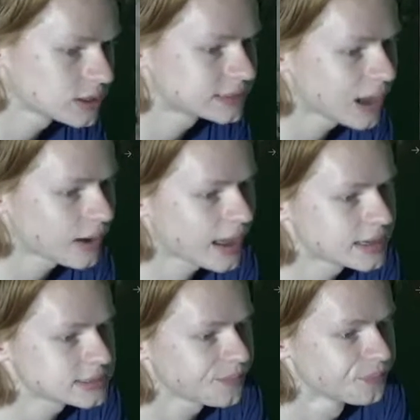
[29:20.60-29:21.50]
out
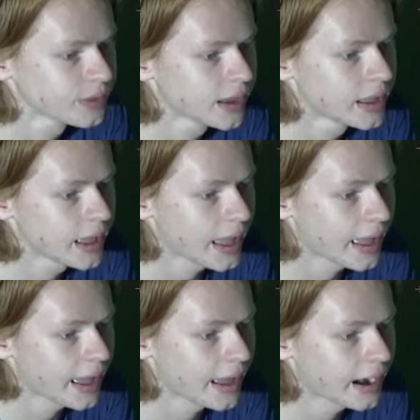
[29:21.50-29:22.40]
as,
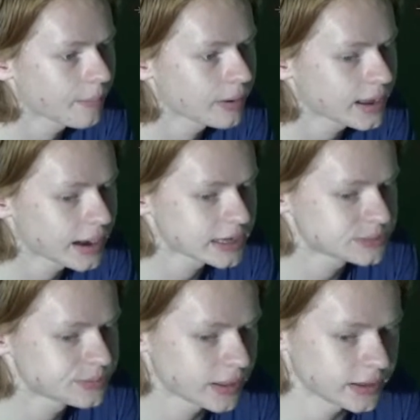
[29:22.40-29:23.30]
and I'm gonna kind of
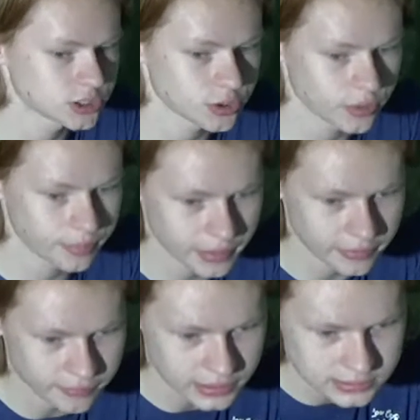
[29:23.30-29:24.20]
explain to you the
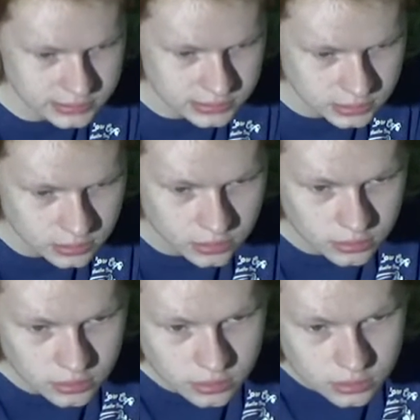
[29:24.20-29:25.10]
benefits.
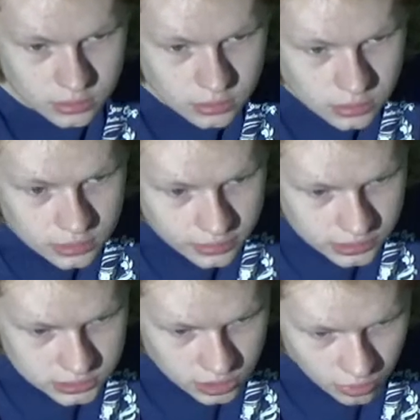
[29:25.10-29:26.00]

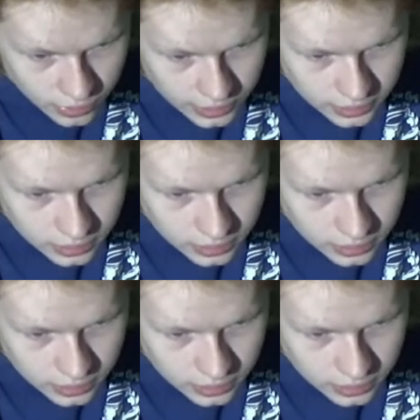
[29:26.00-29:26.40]
Let's go away.